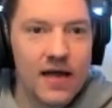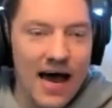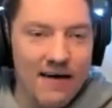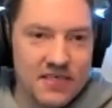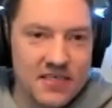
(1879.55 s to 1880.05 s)

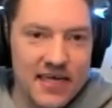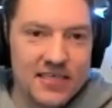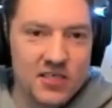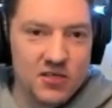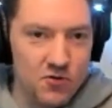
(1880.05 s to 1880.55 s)
Obviously,
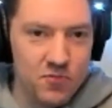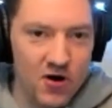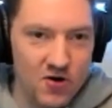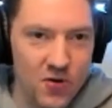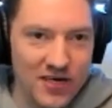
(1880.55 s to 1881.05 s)
it's a
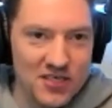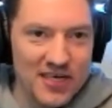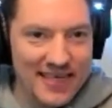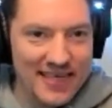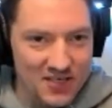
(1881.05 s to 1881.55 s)
two-part question.
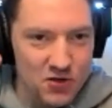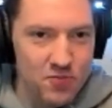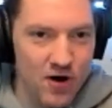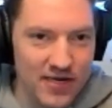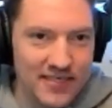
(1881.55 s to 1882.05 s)
It takes two
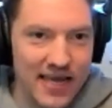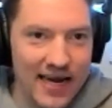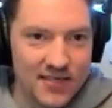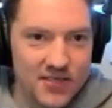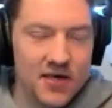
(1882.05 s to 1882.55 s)
parties to
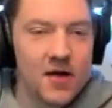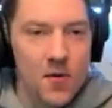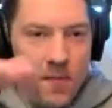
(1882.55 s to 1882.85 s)
answer.